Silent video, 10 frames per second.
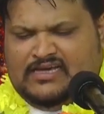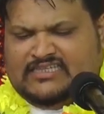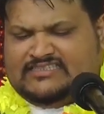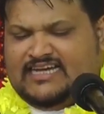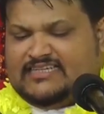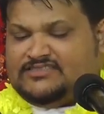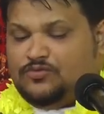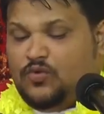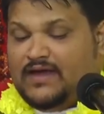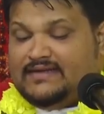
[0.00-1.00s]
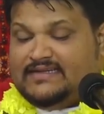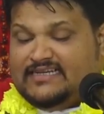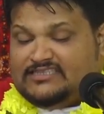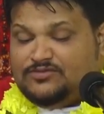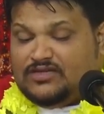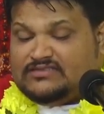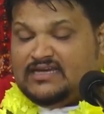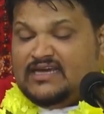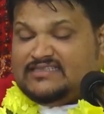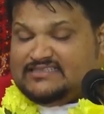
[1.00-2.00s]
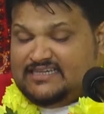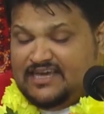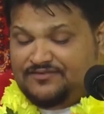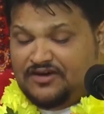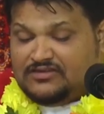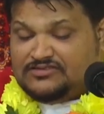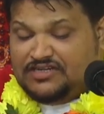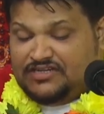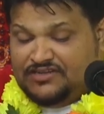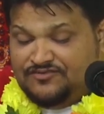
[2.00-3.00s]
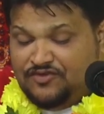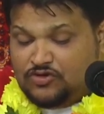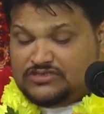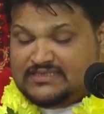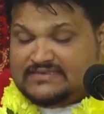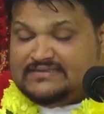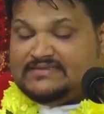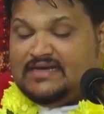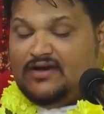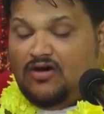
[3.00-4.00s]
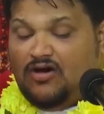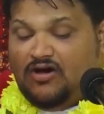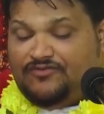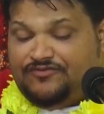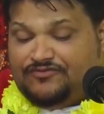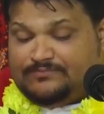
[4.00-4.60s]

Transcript: He says, when this was given to the devotees of